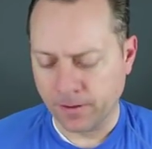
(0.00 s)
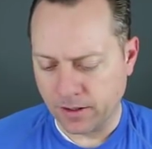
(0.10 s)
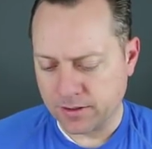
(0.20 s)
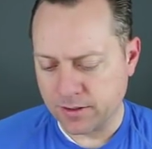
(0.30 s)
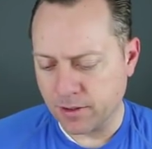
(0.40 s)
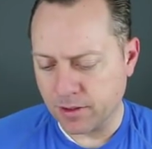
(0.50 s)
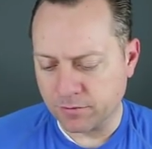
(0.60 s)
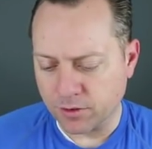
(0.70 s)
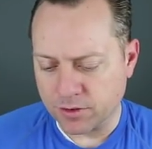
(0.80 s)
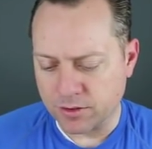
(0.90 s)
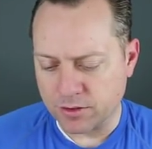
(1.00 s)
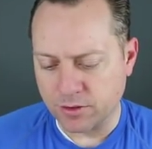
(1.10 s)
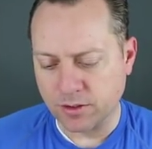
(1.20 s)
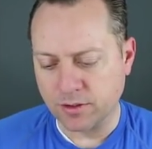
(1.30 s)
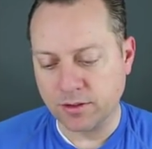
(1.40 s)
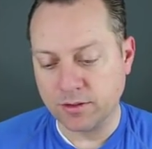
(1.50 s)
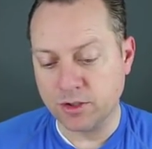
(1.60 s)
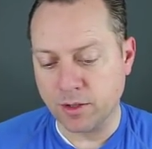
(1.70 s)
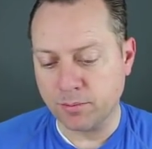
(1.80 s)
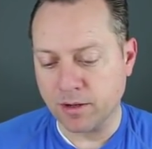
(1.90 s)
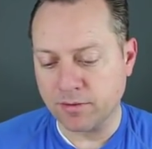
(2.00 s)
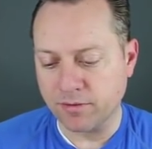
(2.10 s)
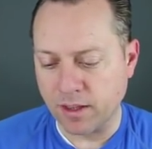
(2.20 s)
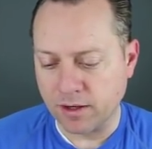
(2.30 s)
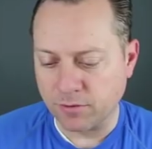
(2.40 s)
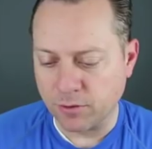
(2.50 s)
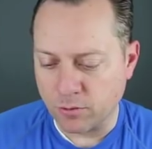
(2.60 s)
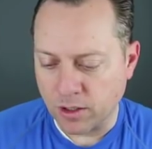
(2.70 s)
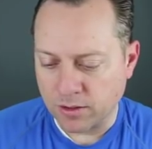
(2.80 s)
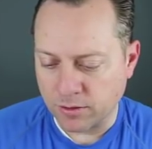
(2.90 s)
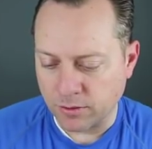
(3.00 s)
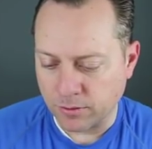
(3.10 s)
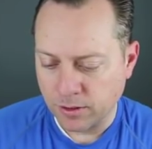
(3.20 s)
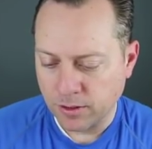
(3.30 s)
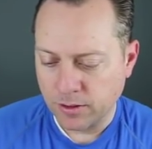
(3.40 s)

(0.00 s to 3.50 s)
Uh, some other verses you could jump off of that if you want to.